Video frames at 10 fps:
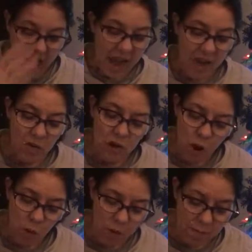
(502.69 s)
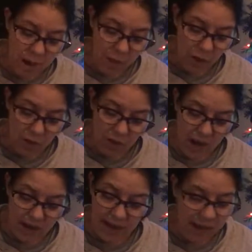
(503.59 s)
I don't know when my brother and
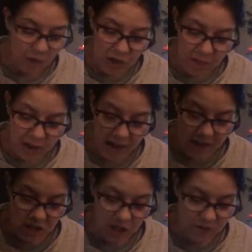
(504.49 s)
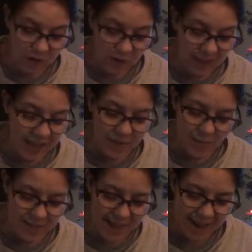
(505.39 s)
I can ever get back. She felt leaden
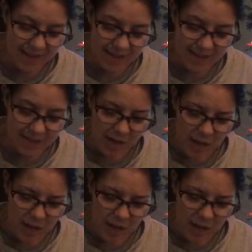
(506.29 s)
with sadness.